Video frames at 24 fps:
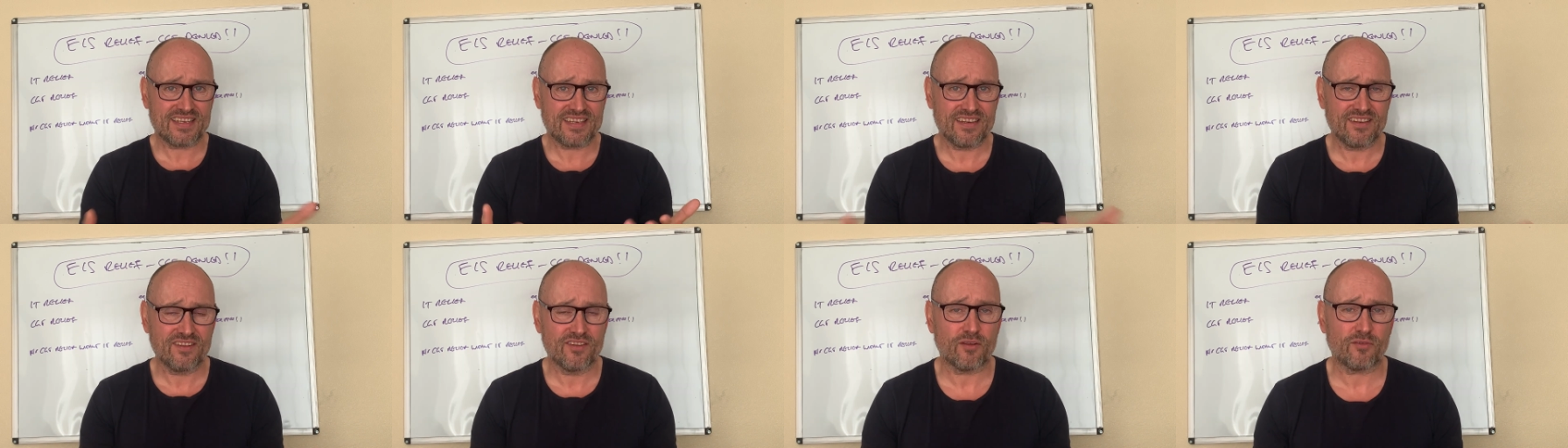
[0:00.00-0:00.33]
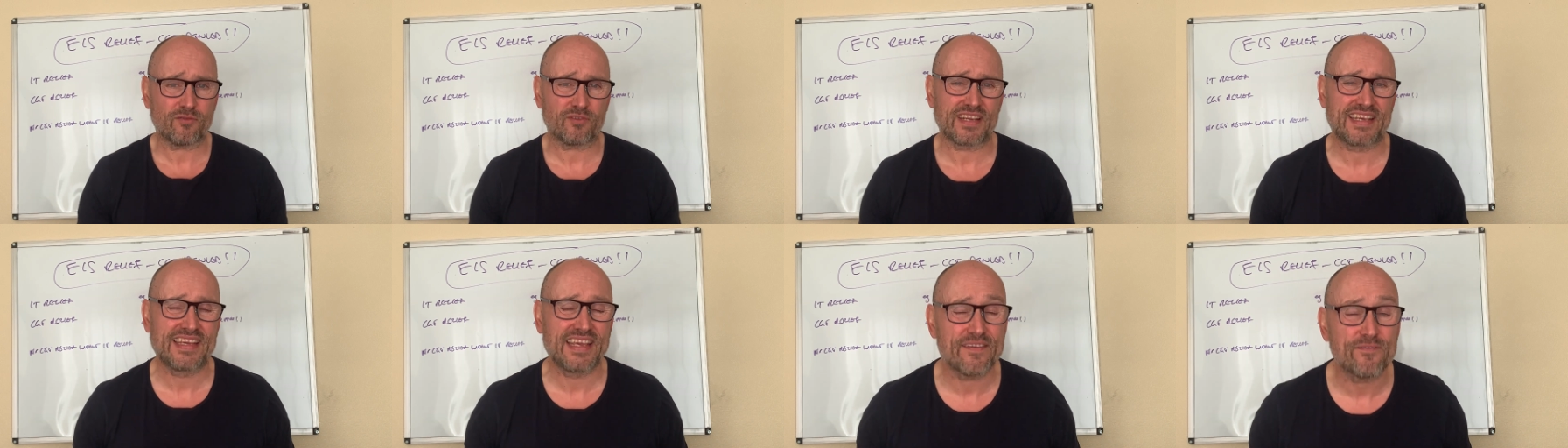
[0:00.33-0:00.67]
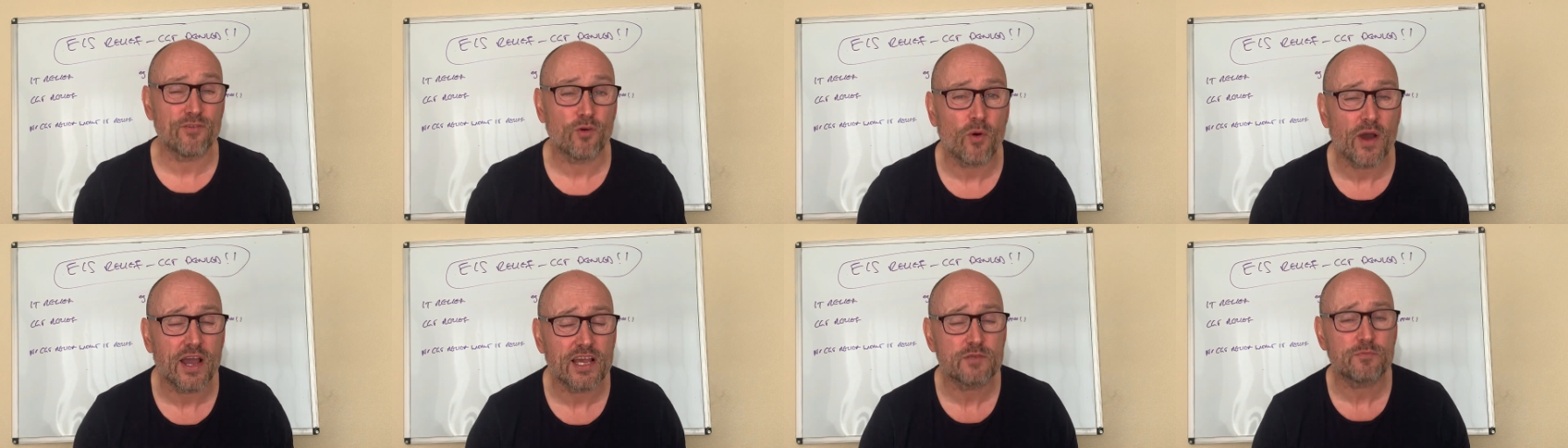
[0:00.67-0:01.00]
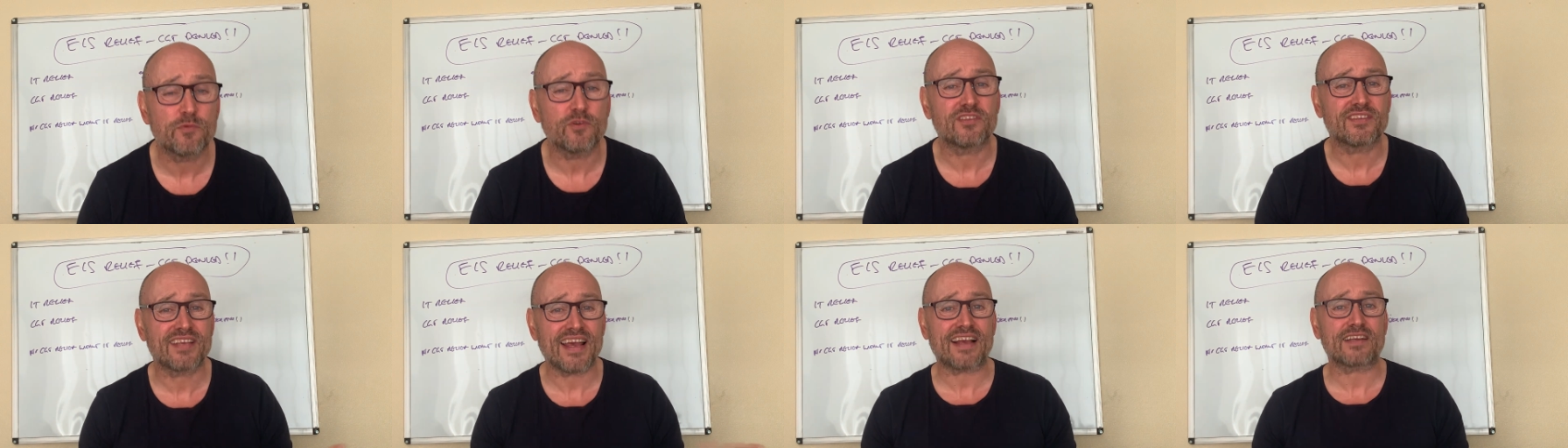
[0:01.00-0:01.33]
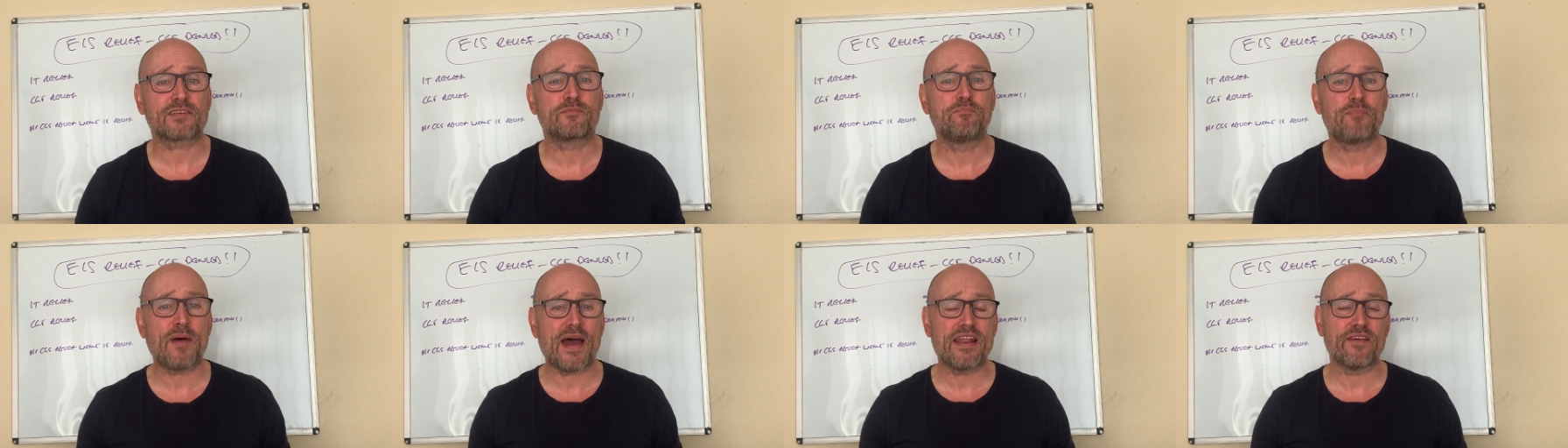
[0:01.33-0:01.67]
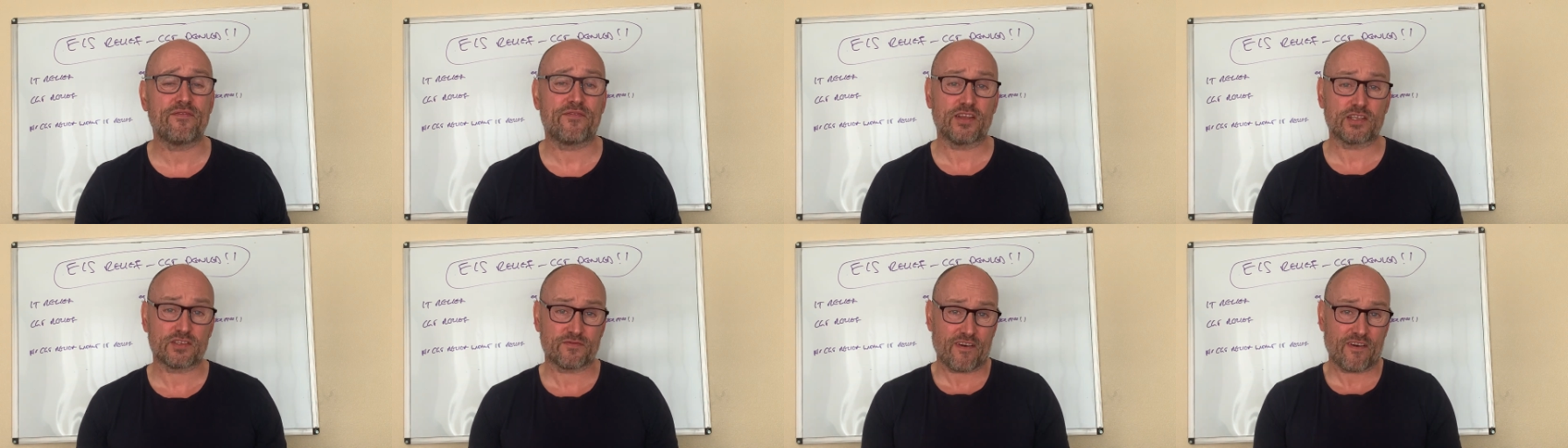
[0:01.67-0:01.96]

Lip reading: not giveaways, but tax benefits,